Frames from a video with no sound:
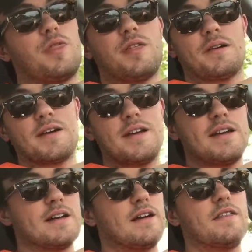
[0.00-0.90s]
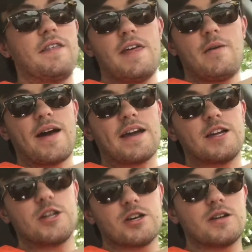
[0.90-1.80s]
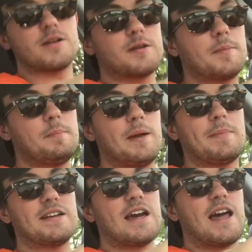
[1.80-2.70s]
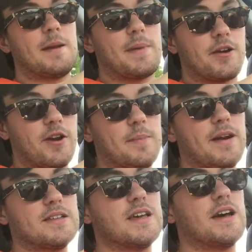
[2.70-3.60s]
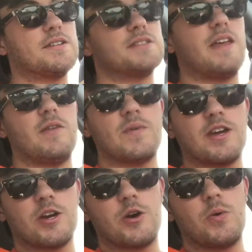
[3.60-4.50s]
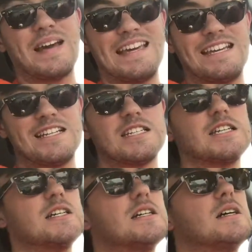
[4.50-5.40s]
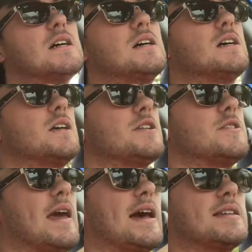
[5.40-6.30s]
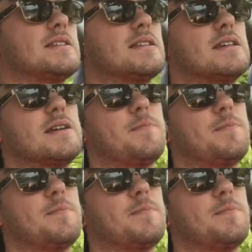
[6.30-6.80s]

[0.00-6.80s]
thirty, and then that way I can meet my dad at my grandparents' house, and then we can go eat. So yes,